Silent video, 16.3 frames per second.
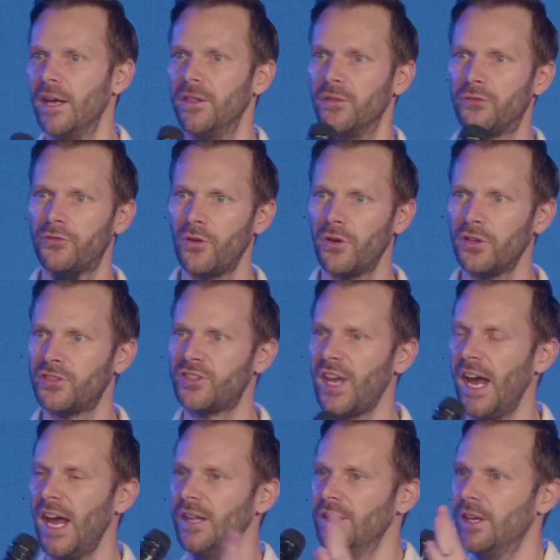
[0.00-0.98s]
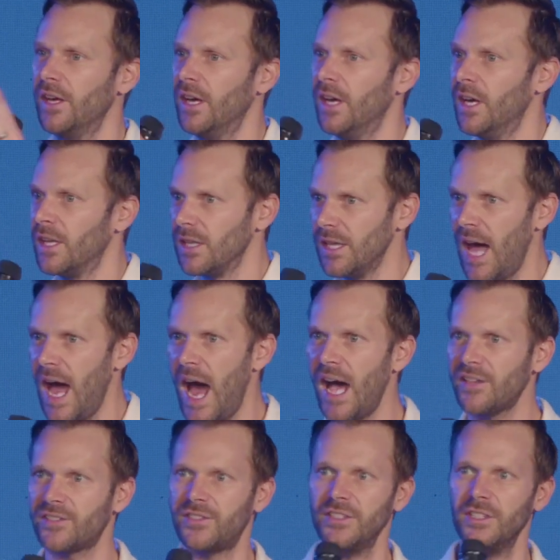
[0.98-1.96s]
the first and the
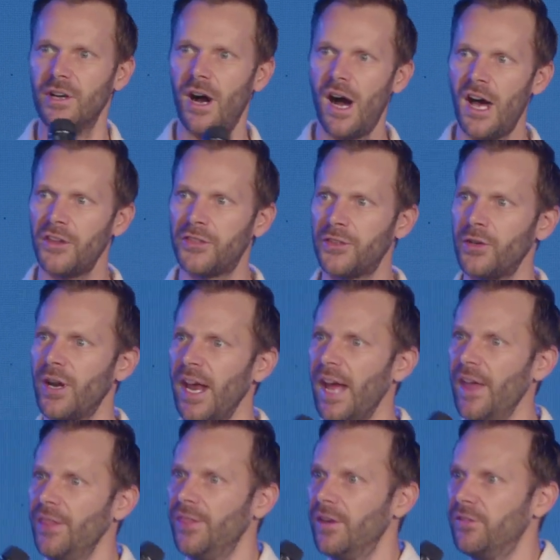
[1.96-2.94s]
last, the author and the